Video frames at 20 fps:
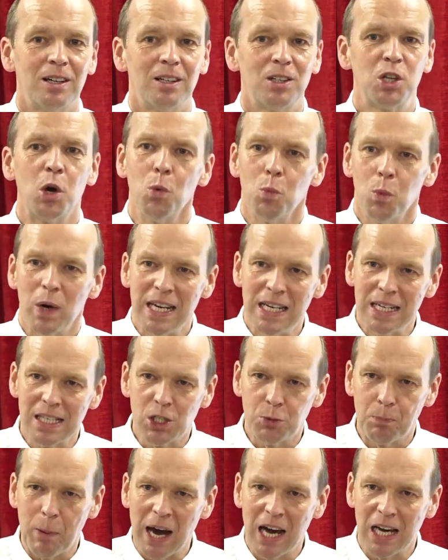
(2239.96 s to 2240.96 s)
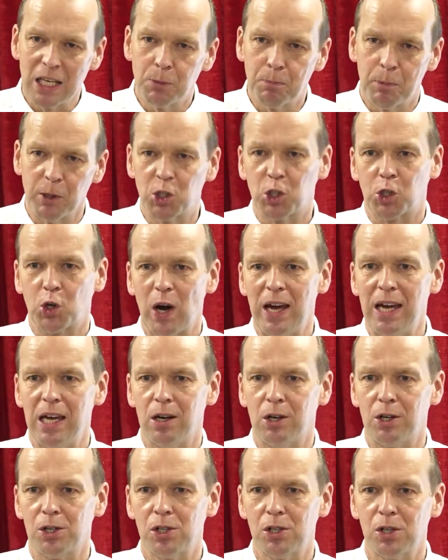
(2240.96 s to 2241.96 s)
Don't we despise
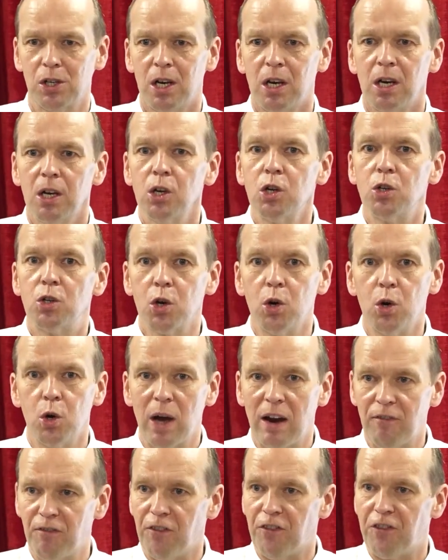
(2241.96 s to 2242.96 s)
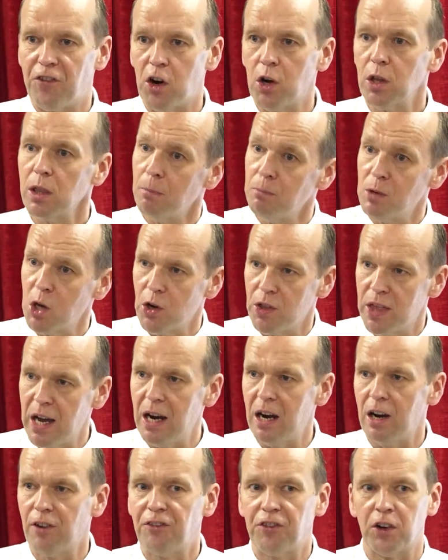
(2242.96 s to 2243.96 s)
betrayers? You do everything for them. You're
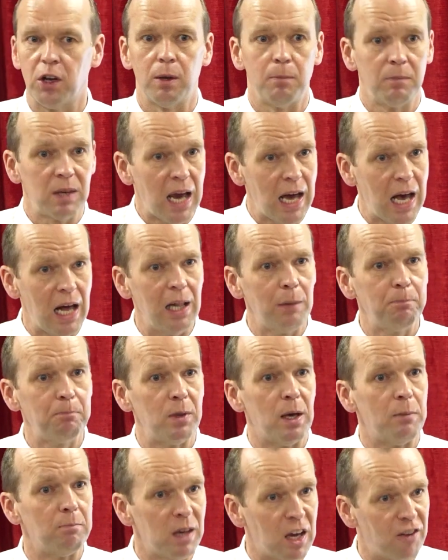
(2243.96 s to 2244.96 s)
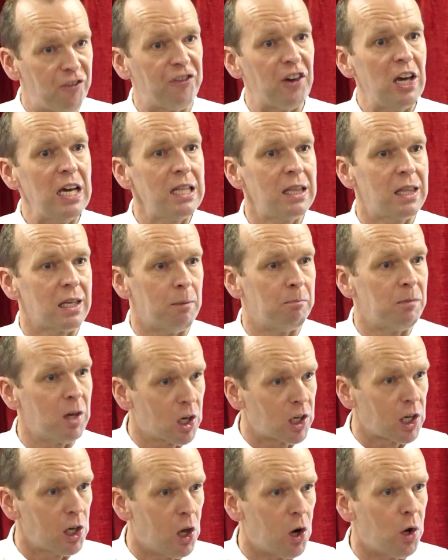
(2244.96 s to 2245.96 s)
there for them. You help them. You feed them.
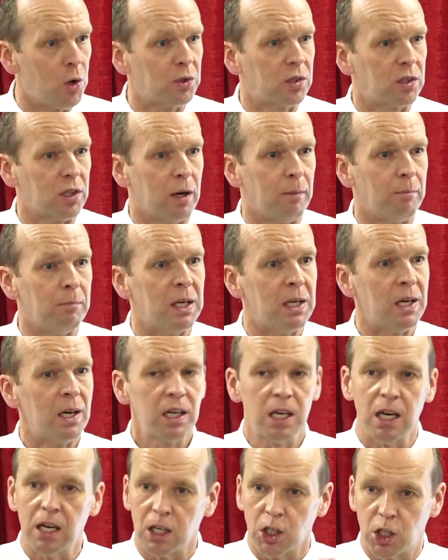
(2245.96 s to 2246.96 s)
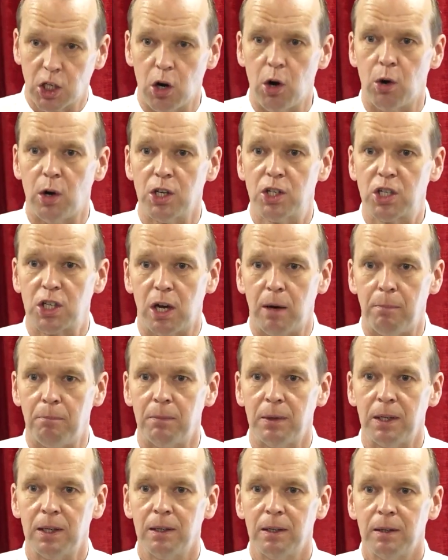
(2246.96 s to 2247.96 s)
You clothe them. You encourage
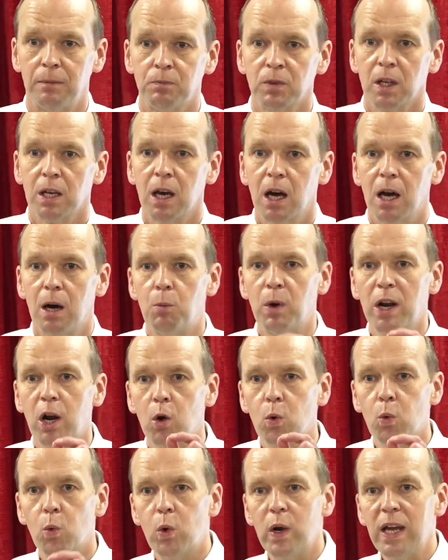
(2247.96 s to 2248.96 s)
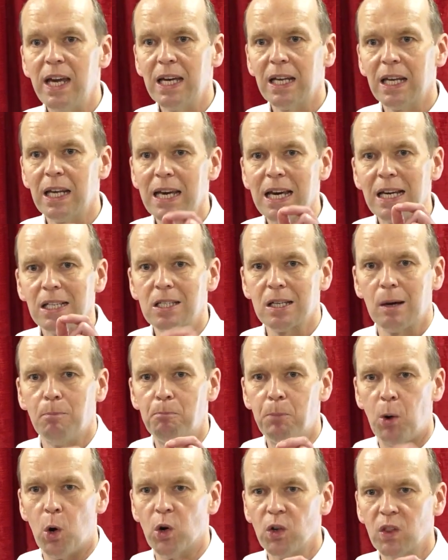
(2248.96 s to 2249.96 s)
them. And when it really is
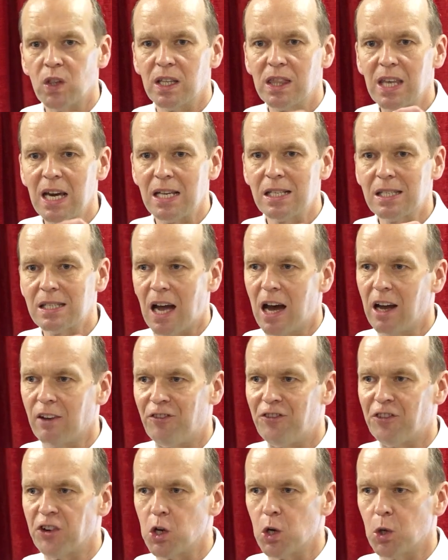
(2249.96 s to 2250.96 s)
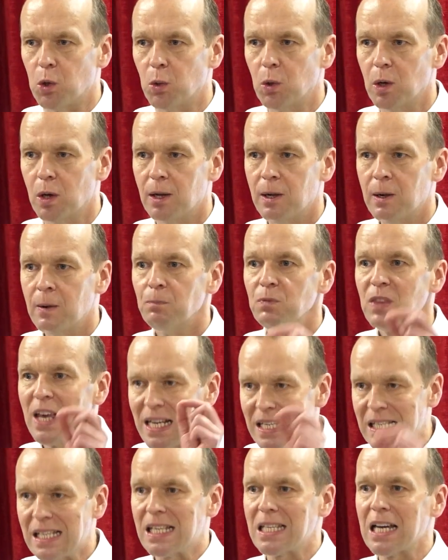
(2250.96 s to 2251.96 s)
important that they stand for you,
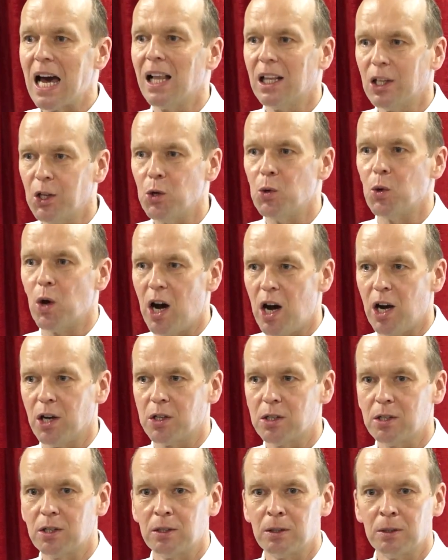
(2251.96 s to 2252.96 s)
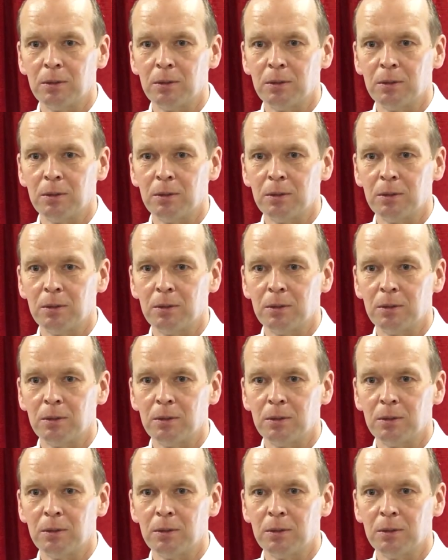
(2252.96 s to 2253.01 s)
they sell you out.